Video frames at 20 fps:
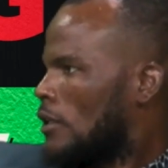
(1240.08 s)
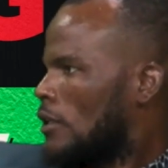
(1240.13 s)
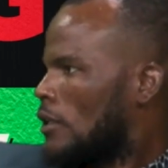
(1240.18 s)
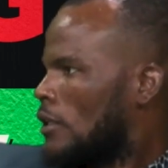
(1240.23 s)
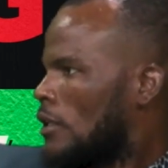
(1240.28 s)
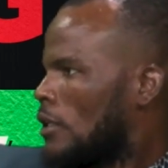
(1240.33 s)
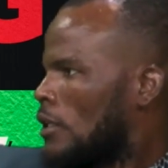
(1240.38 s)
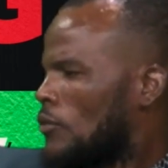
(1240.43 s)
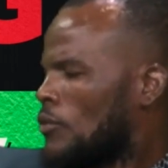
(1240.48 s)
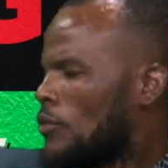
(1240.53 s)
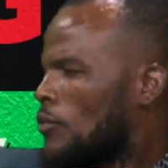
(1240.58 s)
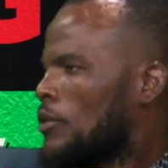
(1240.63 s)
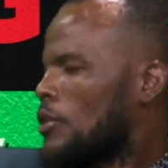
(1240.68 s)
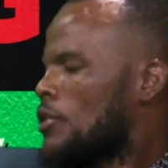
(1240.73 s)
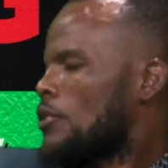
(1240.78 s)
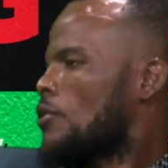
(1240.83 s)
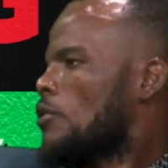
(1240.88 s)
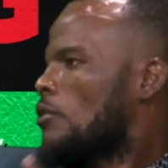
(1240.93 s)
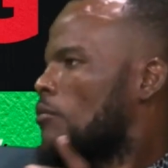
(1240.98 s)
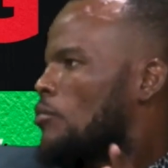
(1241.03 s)
Which
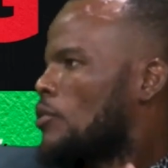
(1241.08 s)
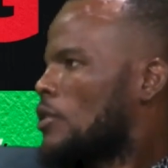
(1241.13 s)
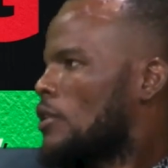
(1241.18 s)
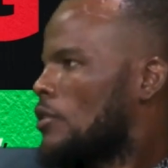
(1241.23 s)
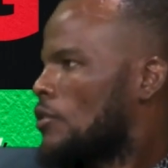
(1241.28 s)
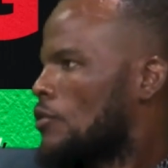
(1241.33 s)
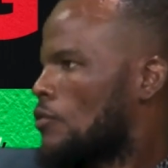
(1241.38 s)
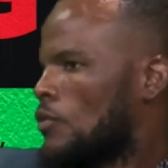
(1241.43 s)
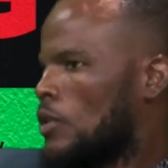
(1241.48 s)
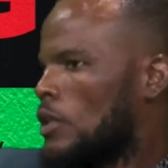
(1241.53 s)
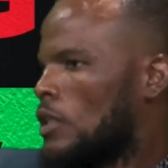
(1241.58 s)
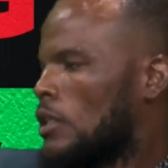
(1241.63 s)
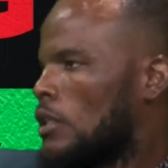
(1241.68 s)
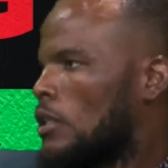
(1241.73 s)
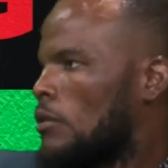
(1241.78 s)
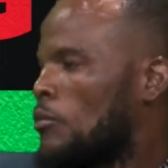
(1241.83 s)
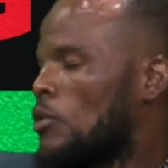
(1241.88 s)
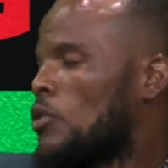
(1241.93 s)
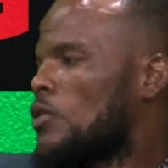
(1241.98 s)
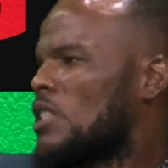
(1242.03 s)
is completely wrong,
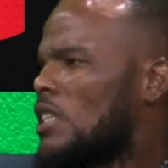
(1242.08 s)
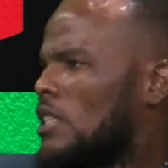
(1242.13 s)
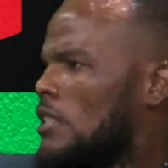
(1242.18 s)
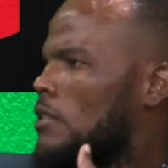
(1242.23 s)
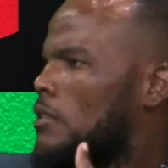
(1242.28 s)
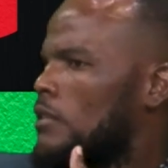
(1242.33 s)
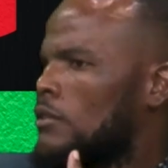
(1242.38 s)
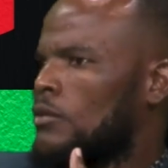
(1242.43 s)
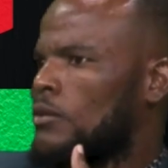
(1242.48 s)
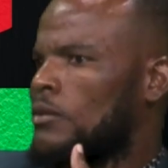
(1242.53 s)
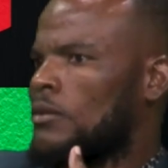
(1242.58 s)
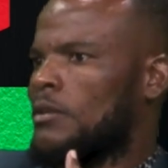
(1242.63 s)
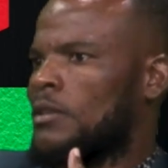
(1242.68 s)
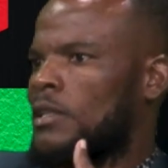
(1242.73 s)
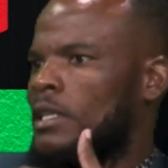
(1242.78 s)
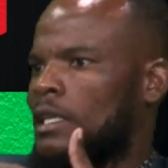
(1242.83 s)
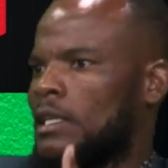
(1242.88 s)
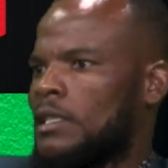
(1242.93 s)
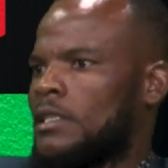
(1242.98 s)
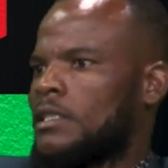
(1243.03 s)
because
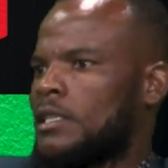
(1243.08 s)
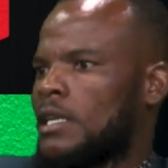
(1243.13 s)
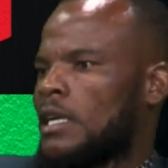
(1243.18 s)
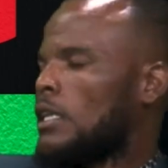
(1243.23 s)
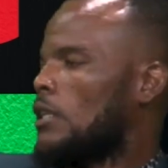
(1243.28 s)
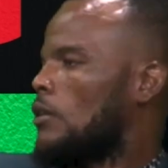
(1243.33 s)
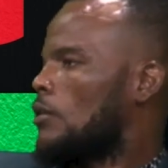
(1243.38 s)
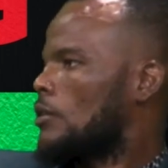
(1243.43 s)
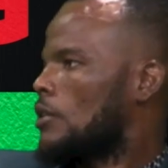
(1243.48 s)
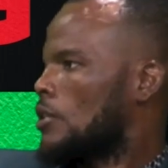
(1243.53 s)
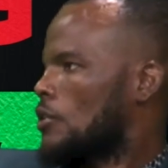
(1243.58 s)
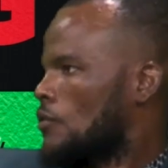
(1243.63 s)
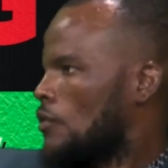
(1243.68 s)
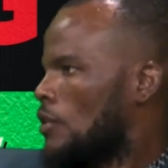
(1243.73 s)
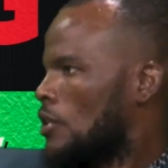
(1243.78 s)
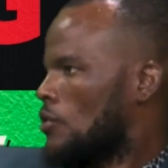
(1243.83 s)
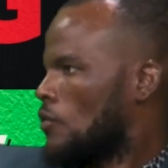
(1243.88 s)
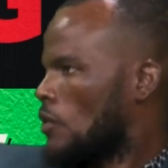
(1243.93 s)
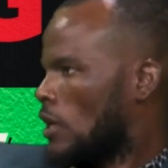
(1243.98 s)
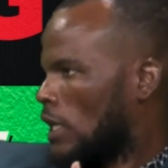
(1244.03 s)
that alone is
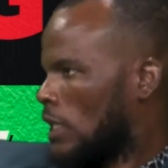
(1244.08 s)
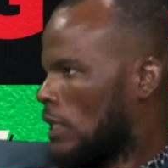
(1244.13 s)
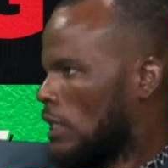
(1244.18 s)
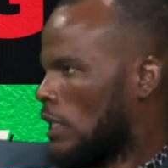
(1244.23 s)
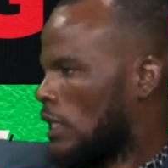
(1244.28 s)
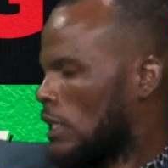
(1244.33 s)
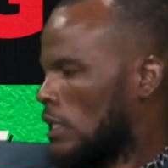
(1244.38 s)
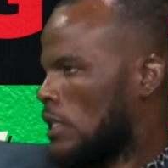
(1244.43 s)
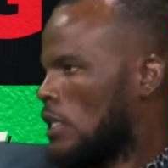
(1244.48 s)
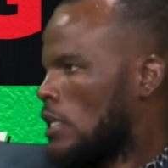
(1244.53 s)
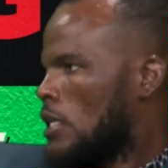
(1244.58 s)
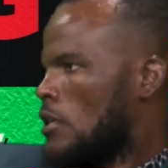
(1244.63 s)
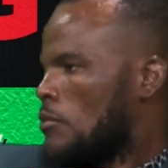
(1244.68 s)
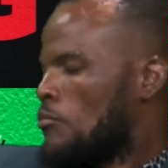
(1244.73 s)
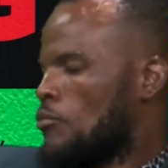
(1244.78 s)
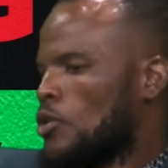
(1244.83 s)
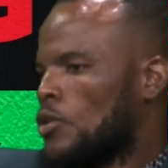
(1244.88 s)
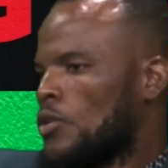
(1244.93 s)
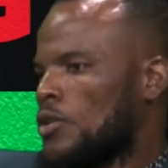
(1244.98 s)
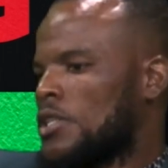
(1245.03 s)
going to hand us.
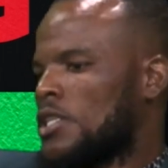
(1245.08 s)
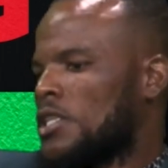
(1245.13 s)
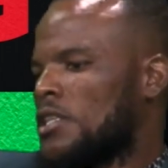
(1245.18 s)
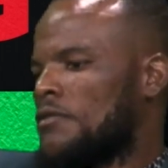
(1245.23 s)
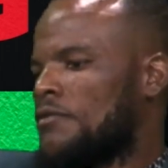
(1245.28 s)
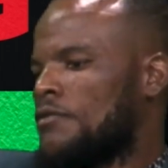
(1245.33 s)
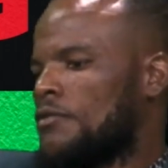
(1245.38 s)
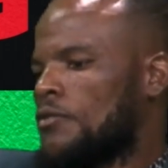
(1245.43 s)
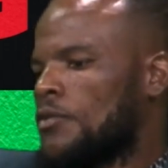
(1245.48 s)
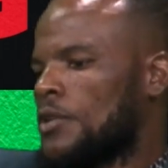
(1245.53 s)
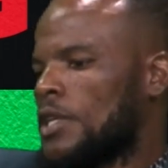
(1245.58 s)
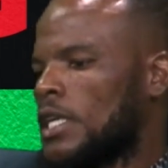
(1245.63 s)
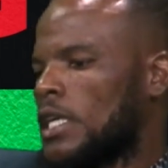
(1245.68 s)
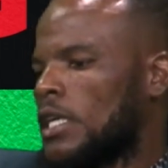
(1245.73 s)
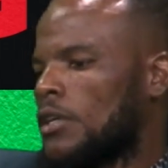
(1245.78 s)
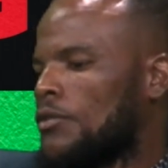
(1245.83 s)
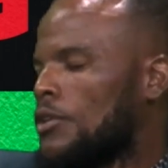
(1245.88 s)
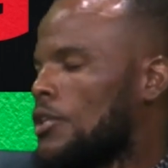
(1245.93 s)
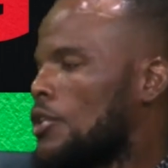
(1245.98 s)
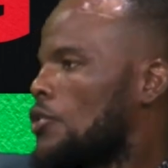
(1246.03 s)
Because if we are
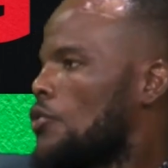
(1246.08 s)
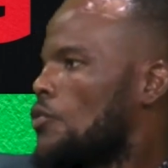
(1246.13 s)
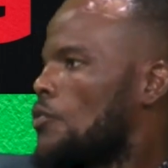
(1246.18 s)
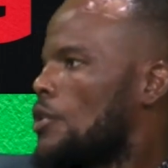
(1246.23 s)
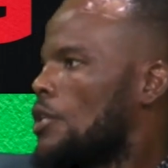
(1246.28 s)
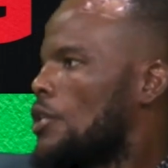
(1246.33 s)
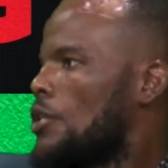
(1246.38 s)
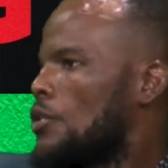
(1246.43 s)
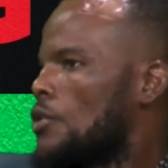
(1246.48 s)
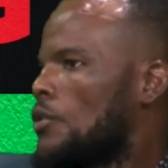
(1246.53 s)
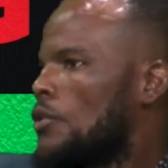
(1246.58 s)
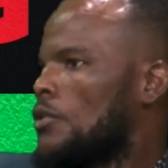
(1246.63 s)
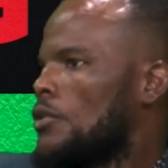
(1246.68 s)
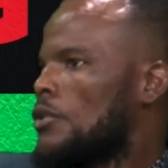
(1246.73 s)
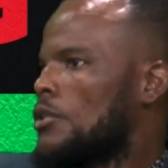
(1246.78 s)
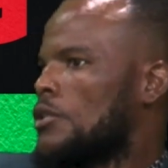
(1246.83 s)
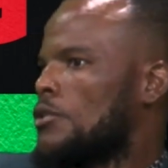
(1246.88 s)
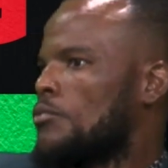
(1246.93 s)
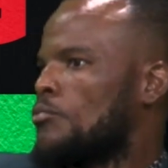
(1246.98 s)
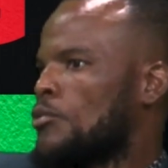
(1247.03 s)
going to
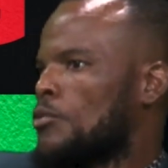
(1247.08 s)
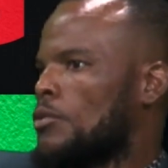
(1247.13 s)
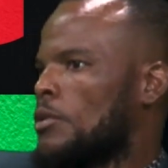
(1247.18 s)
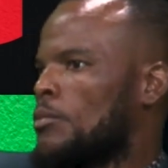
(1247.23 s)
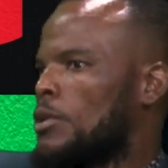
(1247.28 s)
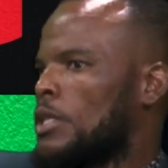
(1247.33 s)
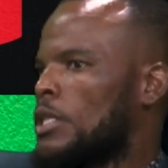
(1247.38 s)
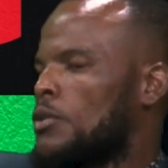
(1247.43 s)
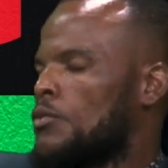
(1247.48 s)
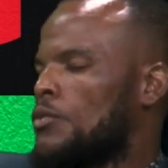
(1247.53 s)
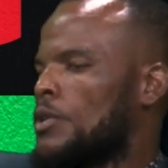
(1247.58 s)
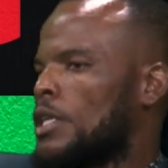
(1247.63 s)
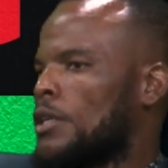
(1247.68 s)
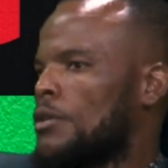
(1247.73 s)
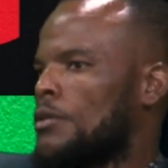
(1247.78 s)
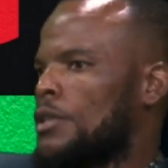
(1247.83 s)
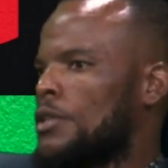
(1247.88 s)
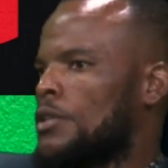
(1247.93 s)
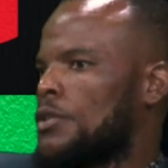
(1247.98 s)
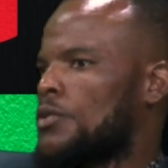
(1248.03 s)
endorse, probably we are
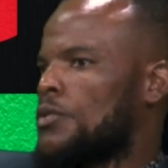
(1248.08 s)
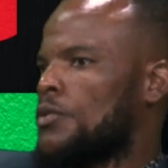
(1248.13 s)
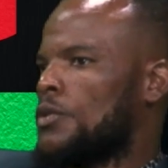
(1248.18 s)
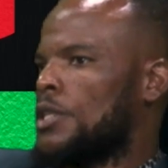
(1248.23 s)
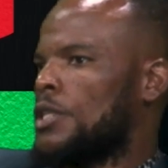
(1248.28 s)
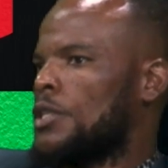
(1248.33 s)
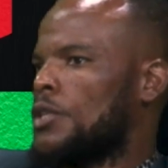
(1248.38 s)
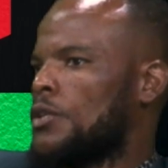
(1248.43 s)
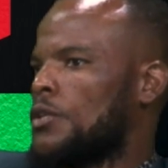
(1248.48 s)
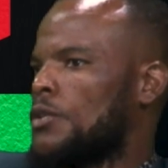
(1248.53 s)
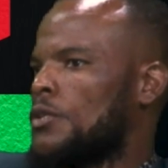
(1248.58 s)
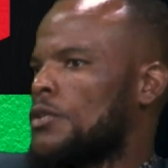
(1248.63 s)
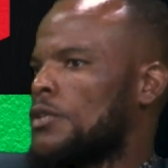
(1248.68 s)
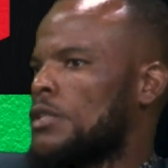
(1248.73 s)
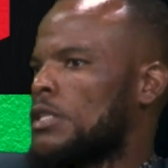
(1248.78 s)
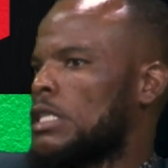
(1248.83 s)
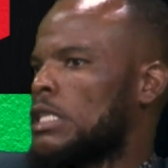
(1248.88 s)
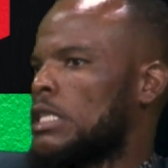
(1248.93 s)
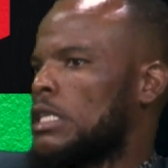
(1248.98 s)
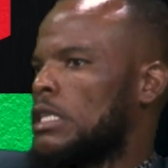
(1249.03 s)
going to
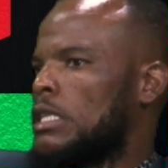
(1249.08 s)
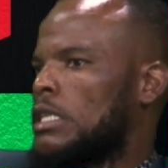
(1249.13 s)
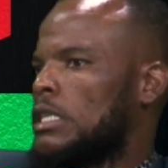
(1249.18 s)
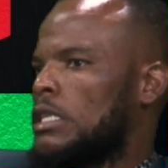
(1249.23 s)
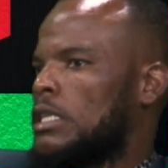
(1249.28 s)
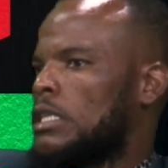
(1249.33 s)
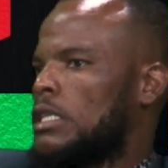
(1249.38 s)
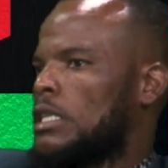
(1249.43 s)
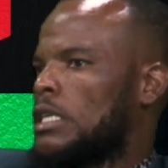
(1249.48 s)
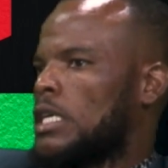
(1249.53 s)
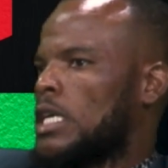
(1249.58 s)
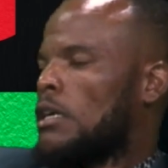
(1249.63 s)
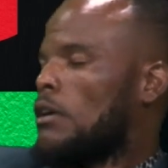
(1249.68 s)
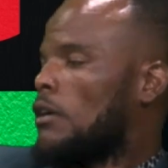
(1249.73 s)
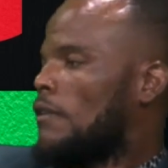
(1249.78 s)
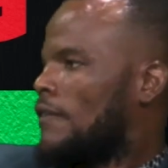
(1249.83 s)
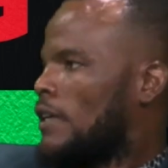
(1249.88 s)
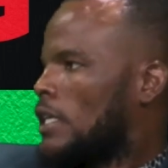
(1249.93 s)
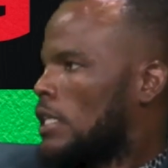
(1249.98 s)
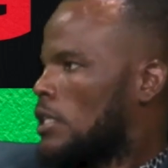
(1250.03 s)
endorse
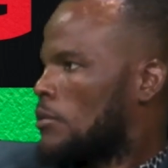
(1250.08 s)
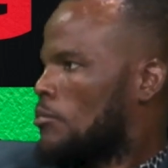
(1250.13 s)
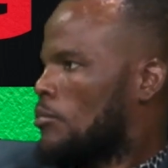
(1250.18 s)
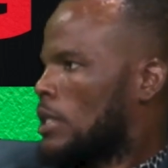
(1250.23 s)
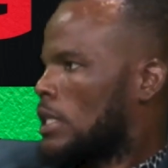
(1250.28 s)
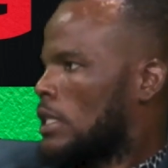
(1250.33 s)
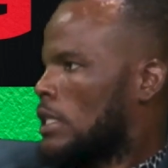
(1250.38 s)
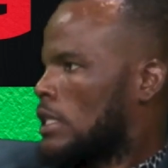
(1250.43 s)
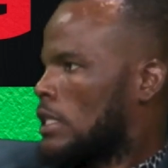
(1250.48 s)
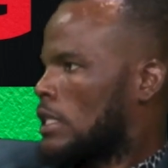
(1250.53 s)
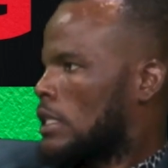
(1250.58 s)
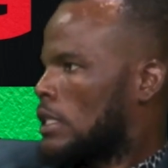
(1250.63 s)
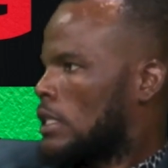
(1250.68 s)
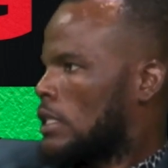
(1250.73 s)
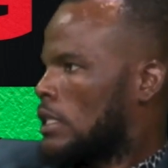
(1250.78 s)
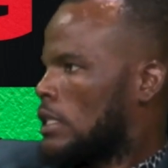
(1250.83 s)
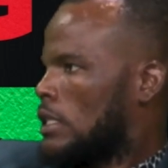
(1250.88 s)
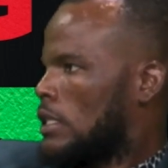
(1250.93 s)
our vice president,